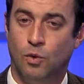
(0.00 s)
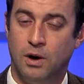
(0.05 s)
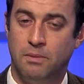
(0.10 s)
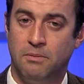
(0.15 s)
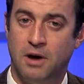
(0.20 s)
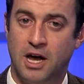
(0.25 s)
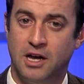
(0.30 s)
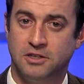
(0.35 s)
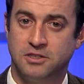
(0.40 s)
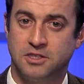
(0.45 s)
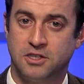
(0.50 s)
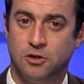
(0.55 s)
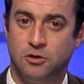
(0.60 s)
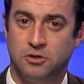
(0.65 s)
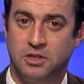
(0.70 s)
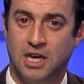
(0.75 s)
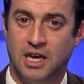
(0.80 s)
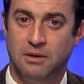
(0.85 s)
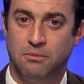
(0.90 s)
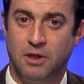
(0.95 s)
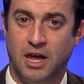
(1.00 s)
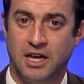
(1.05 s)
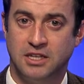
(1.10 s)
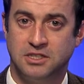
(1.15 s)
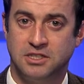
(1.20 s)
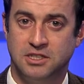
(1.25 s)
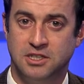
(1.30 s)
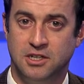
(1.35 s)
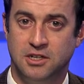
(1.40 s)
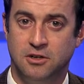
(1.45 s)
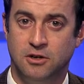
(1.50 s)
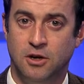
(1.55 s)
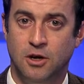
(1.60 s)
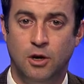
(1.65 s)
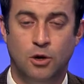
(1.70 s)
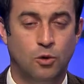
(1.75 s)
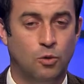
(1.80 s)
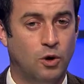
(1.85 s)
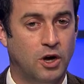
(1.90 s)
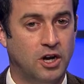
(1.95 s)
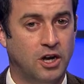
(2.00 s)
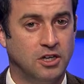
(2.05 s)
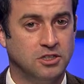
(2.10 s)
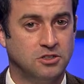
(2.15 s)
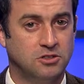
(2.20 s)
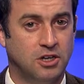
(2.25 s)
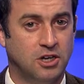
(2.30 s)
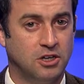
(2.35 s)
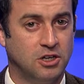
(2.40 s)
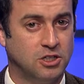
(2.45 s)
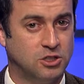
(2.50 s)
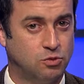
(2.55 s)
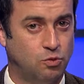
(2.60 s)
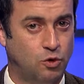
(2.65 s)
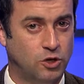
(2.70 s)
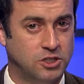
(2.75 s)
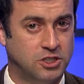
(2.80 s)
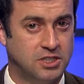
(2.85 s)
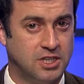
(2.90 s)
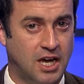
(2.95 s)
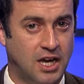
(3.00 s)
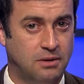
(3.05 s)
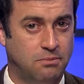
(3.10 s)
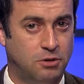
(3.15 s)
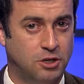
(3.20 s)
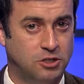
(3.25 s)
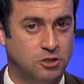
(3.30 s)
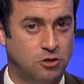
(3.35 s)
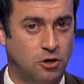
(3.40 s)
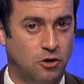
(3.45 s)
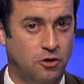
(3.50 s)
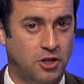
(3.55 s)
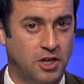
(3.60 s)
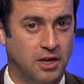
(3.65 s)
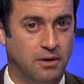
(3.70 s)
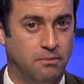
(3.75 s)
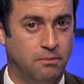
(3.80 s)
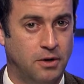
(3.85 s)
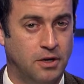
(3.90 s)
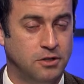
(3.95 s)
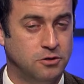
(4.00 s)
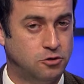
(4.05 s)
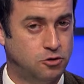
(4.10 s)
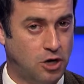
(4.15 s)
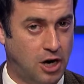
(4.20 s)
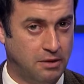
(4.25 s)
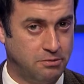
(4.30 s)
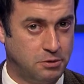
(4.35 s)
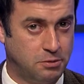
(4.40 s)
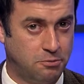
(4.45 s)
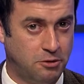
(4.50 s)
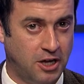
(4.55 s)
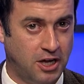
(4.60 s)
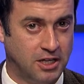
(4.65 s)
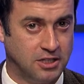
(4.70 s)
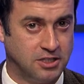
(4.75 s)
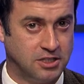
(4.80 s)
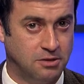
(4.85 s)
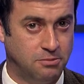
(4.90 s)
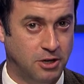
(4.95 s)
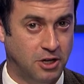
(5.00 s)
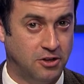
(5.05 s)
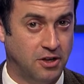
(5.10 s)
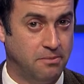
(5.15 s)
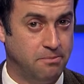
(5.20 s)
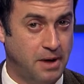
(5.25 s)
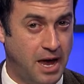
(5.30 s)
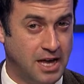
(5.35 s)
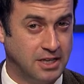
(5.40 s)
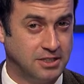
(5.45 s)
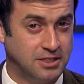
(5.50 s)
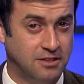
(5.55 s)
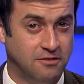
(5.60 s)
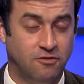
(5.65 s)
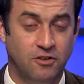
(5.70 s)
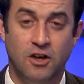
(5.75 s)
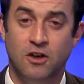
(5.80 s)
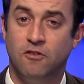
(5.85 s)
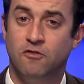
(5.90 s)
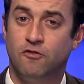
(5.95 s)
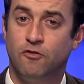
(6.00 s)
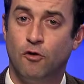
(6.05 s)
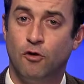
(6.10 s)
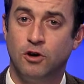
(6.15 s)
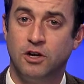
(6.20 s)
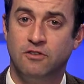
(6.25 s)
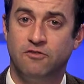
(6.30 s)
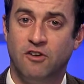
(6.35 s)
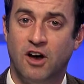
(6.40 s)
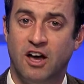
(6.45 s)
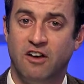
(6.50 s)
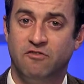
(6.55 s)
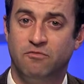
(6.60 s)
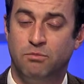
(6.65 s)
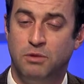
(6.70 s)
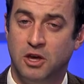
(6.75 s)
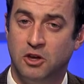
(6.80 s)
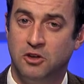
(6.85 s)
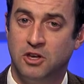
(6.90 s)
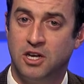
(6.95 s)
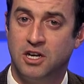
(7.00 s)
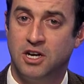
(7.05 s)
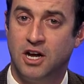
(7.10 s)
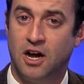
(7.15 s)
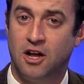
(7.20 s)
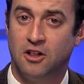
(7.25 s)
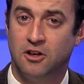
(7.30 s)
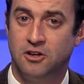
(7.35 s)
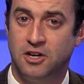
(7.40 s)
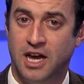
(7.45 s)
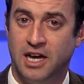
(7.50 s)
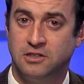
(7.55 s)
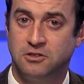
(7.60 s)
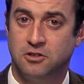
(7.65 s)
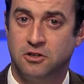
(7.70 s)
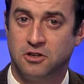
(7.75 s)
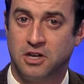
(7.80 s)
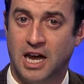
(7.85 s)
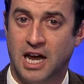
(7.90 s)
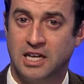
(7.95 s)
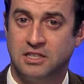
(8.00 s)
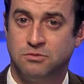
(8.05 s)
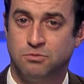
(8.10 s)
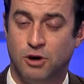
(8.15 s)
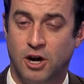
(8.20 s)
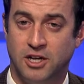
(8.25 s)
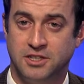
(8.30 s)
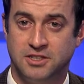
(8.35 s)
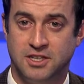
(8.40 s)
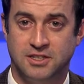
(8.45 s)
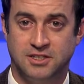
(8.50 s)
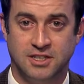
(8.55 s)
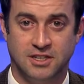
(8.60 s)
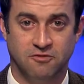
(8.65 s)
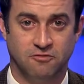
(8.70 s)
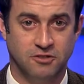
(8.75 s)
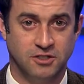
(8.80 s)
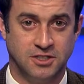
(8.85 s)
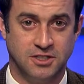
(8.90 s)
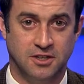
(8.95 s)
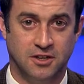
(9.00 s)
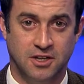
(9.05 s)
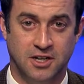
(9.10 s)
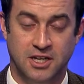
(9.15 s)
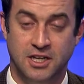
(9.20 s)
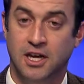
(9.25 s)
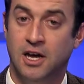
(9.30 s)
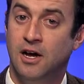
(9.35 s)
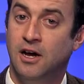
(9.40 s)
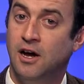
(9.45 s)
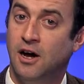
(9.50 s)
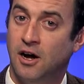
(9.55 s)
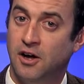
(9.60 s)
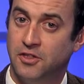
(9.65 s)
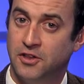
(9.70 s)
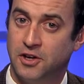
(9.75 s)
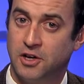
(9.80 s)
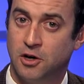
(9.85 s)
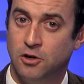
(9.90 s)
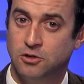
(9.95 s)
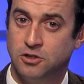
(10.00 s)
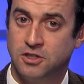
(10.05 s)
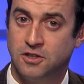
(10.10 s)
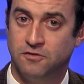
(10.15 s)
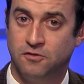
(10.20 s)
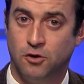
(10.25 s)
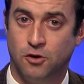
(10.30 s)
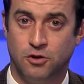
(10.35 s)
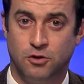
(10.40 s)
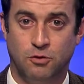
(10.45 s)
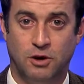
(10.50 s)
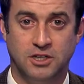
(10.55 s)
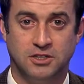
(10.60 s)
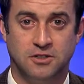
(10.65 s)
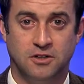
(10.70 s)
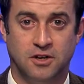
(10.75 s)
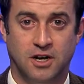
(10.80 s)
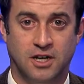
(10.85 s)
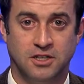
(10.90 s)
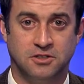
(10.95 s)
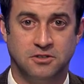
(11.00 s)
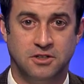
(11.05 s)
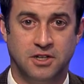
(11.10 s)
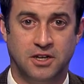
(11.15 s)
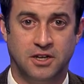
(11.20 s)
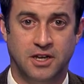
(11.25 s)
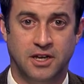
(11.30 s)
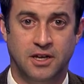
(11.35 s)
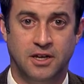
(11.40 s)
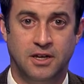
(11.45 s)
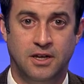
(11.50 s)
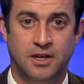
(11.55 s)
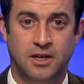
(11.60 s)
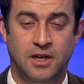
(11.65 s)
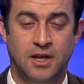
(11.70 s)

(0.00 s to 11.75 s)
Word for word: One milestone came last year when Australia's Woodside Petroleum dropped plans to build a massive $45 billion natural gas processing facility on the coast of northwestern Australia.